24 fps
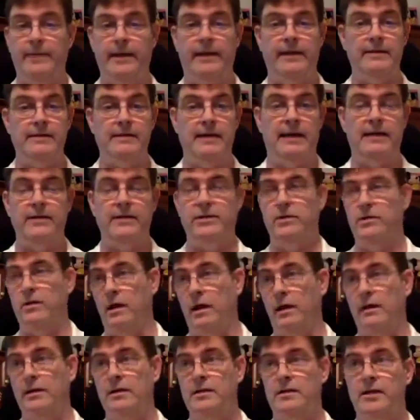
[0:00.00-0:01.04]
day as last year,
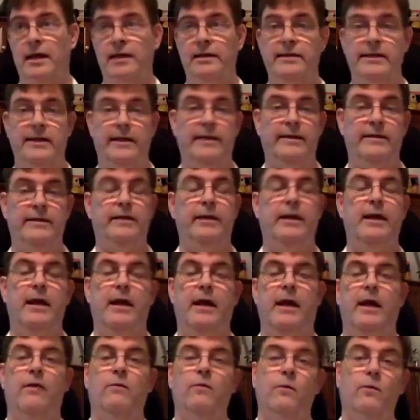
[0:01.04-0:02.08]
August 19th,
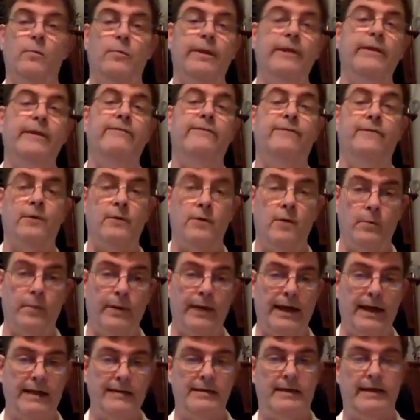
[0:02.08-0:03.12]
will be
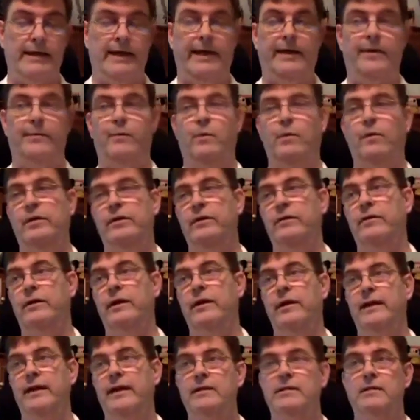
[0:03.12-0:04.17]
PhotoPass Day, where you
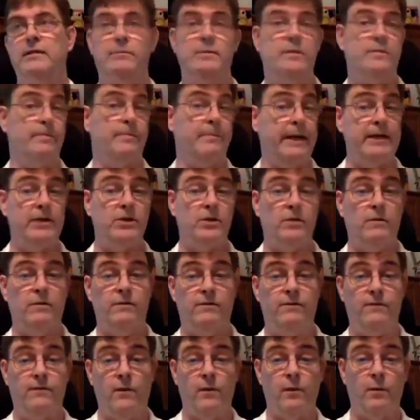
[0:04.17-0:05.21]
can get some special
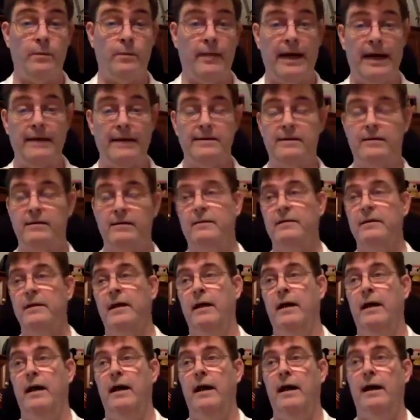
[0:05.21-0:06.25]
PhotoPass
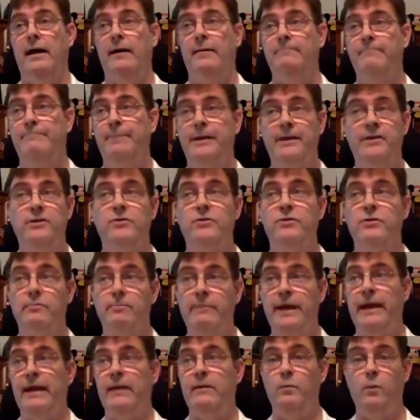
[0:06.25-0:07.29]
pictures
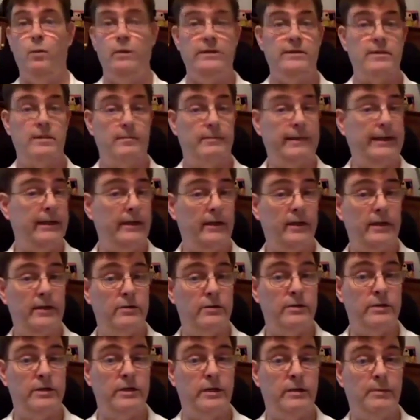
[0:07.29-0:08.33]
made with some
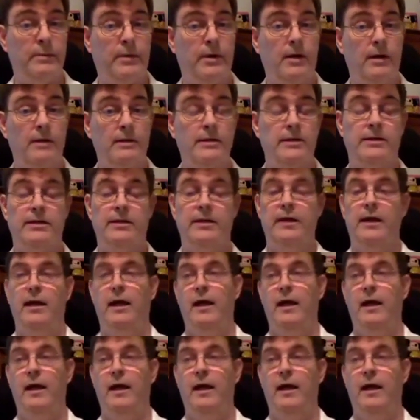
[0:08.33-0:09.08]
characters in the parks.